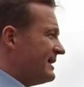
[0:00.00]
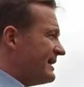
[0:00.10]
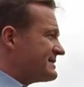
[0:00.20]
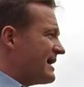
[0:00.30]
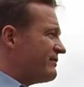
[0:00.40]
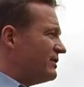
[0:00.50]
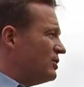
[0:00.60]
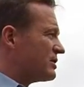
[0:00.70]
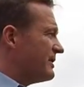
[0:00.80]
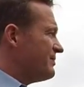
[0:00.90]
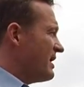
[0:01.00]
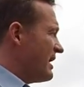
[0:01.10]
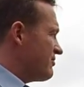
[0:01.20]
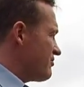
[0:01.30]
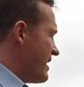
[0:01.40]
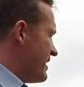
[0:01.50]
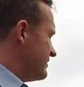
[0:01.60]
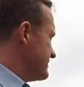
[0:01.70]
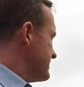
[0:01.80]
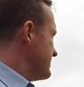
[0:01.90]
let's have a look
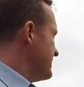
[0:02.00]
around